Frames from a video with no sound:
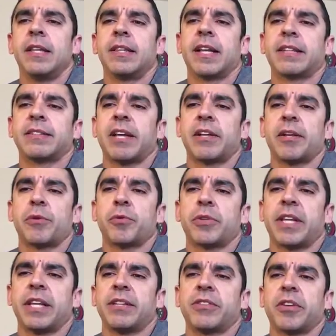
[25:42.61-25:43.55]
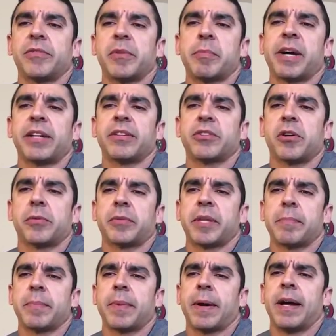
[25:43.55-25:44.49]
That's how the routines of the Body
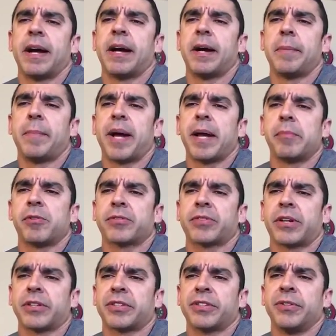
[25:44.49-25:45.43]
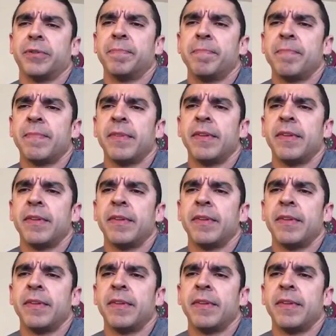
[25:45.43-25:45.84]
Sculpting Bibles are too.